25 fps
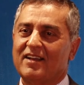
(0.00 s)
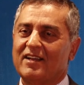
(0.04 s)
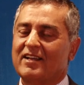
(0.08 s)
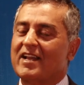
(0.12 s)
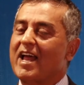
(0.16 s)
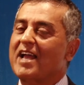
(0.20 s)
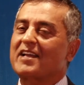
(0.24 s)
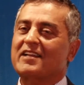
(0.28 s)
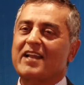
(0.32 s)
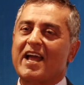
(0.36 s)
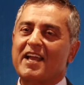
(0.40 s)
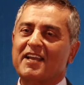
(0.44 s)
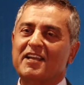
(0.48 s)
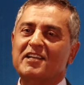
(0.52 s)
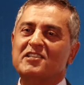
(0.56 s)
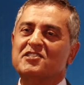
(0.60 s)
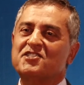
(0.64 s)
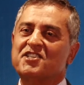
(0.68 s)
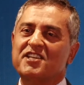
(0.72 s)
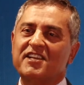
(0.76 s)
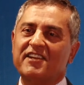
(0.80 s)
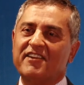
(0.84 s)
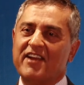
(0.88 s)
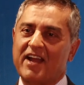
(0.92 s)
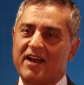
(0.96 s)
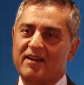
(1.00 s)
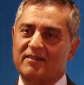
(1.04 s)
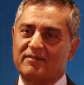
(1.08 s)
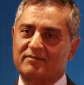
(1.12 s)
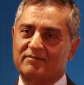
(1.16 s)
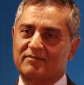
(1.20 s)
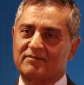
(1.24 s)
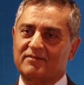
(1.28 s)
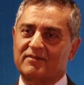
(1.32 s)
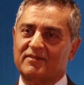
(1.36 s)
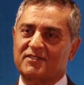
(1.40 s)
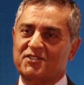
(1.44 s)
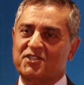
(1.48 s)
Like in Syria.
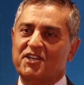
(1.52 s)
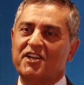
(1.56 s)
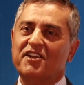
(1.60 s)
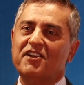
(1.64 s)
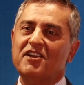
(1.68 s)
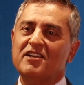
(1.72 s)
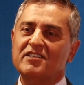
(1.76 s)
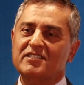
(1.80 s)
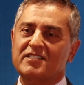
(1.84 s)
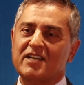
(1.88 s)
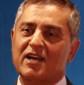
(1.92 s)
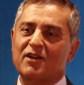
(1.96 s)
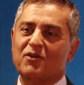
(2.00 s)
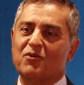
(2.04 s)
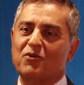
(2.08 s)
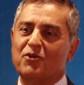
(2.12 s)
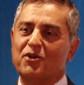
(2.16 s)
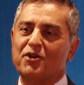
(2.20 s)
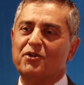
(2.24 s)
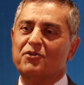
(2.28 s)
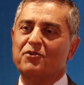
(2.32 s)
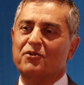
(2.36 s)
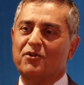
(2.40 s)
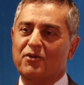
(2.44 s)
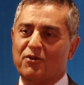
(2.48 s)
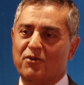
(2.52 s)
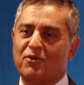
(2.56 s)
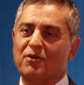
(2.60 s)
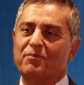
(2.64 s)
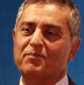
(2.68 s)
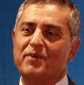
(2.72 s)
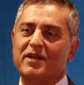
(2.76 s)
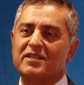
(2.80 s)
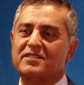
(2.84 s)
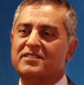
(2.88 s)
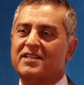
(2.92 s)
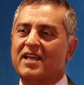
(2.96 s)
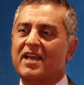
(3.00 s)
Syrians are going to
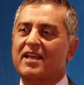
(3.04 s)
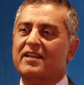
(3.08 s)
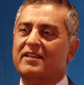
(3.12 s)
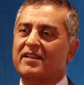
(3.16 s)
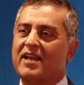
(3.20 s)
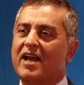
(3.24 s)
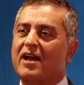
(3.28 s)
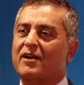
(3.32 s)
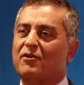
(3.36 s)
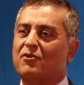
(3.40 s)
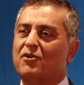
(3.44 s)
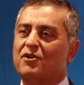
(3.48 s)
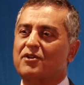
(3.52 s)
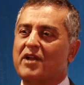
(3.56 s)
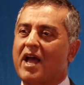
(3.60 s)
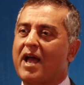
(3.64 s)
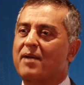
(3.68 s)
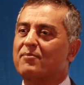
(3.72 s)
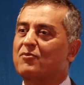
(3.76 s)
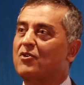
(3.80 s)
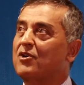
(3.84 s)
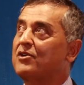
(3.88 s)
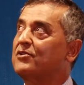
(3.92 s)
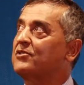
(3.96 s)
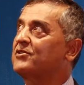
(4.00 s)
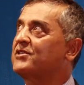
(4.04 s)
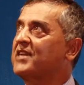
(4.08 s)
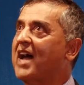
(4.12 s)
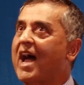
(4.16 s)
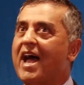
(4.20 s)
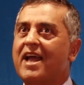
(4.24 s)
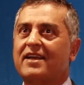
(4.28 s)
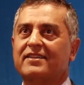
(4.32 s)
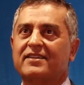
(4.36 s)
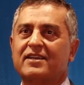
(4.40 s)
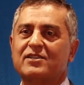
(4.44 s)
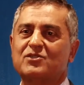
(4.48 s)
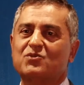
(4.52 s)
Europe and saying, I'm going to
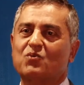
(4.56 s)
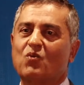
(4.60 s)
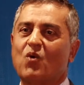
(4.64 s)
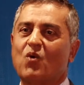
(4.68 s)
die, there's